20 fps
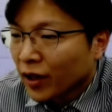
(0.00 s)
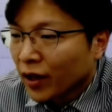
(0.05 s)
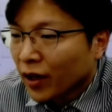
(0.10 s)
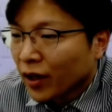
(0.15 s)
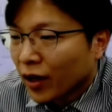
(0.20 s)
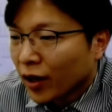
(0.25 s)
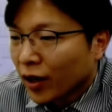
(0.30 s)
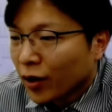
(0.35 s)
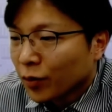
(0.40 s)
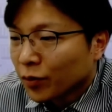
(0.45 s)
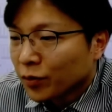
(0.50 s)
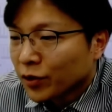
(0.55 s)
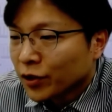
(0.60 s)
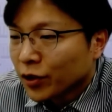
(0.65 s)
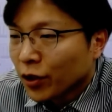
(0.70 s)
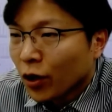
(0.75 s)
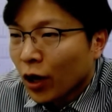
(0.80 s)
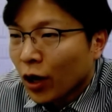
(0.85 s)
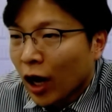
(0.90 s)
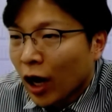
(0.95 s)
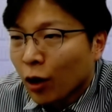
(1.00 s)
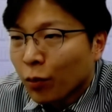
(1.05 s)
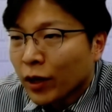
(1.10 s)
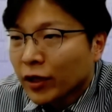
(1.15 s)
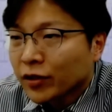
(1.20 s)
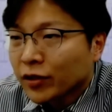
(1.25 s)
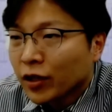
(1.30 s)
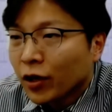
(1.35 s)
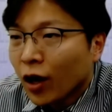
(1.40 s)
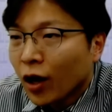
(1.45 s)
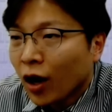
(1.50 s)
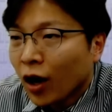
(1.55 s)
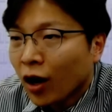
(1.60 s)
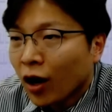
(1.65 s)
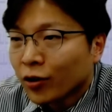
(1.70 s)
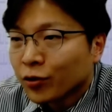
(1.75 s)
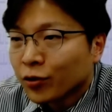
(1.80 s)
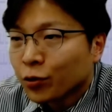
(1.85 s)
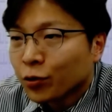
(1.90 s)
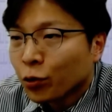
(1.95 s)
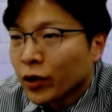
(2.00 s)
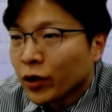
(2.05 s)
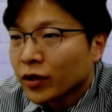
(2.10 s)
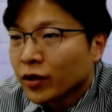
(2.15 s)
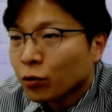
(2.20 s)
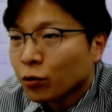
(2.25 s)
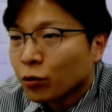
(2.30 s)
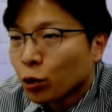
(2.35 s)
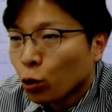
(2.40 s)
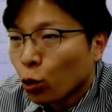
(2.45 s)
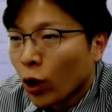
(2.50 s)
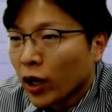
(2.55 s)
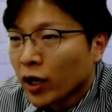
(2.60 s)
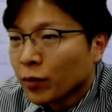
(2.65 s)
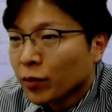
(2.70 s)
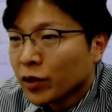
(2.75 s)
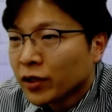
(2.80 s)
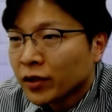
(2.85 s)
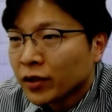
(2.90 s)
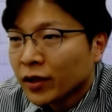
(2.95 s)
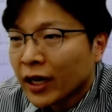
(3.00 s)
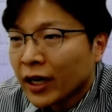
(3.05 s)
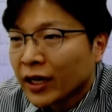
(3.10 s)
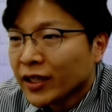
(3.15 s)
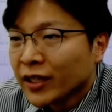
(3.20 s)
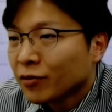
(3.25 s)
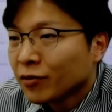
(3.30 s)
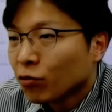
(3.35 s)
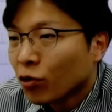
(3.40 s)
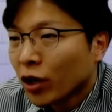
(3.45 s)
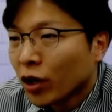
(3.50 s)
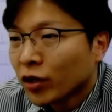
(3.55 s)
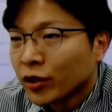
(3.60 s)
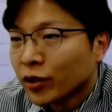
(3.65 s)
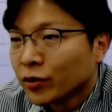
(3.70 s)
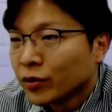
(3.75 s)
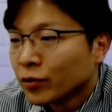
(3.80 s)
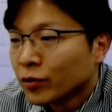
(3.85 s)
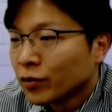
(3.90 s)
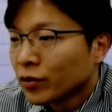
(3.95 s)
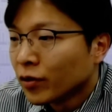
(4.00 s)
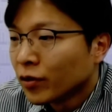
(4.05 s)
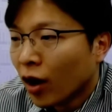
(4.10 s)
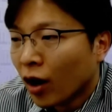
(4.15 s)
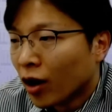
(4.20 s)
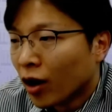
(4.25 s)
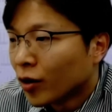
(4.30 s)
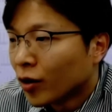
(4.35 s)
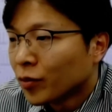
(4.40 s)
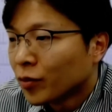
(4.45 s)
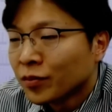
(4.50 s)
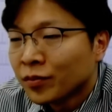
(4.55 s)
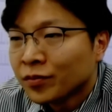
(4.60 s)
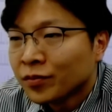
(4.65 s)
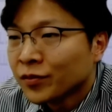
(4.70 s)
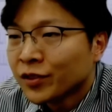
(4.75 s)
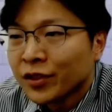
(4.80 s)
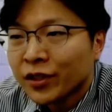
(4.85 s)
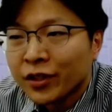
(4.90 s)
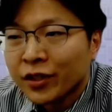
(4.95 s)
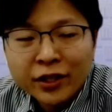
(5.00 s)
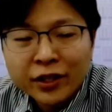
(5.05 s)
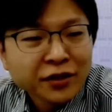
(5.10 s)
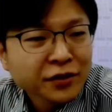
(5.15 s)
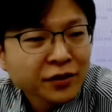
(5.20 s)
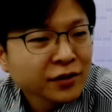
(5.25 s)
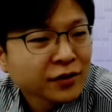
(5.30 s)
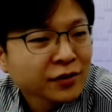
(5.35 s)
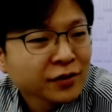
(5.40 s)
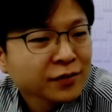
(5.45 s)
So how about the hardware requirement? Can it run on ARM series?